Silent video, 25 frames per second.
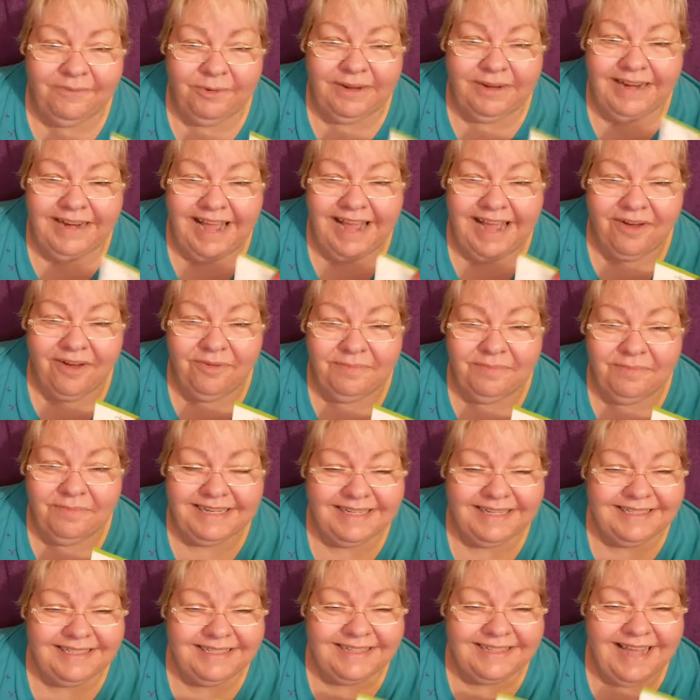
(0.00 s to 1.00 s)
one out
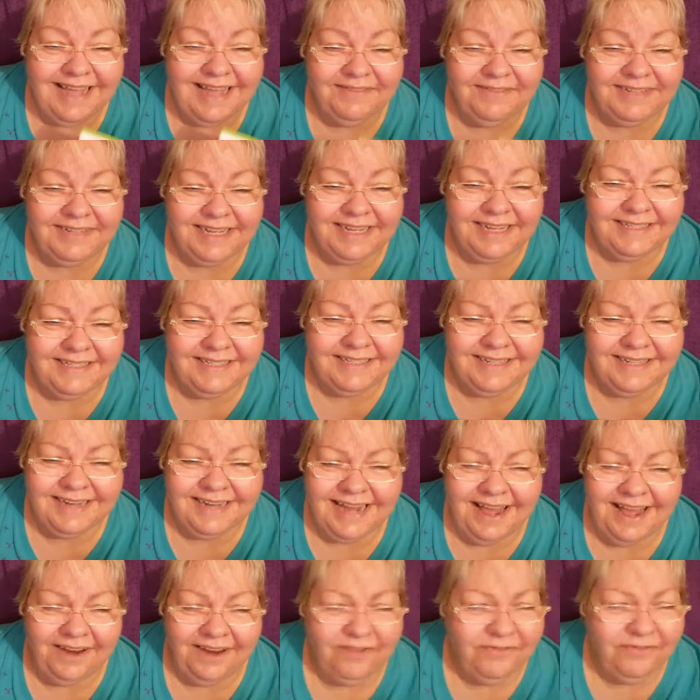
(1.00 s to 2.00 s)
because I've tasted
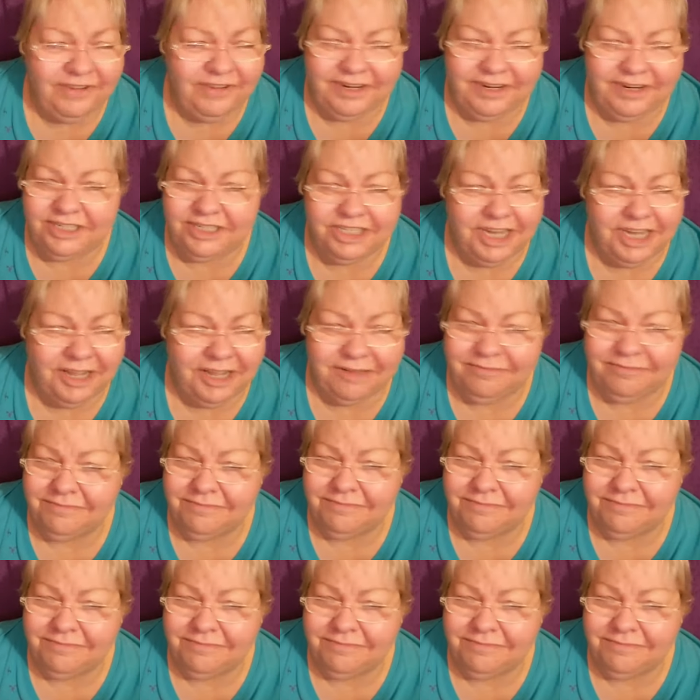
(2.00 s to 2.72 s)
aloe vera gel.